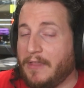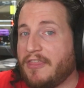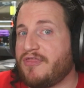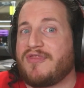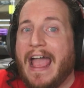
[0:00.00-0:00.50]

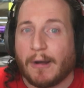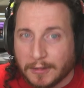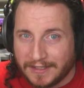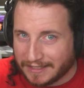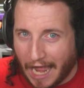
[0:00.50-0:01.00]
a
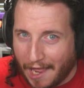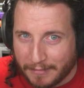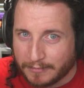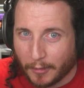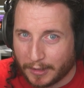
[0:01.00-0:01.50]
thousand
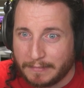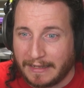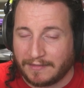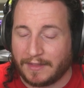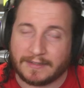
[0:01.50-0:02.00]
times more
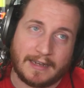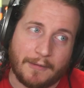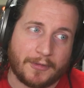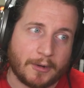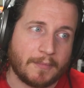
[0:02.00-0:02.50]
expensive than this.
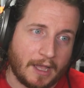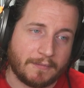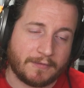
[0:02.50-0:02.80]
Now, they're a